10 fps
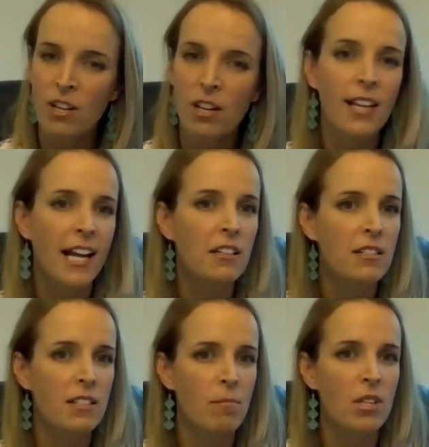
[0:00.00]
collated
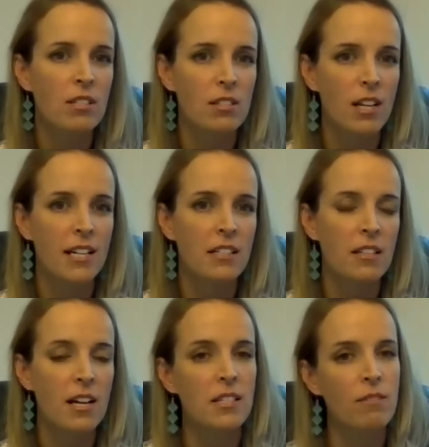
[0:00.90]
some of the slides
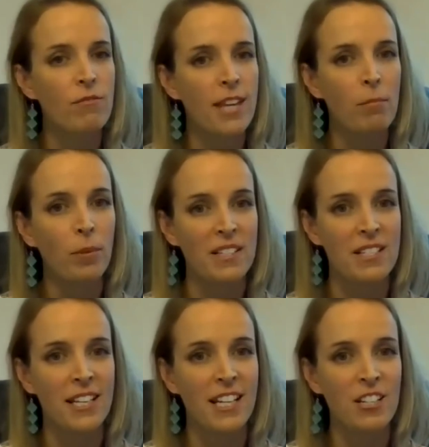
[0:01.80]
that I did for that
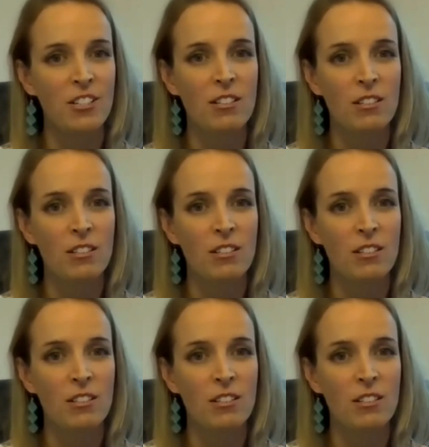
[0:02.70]
presentation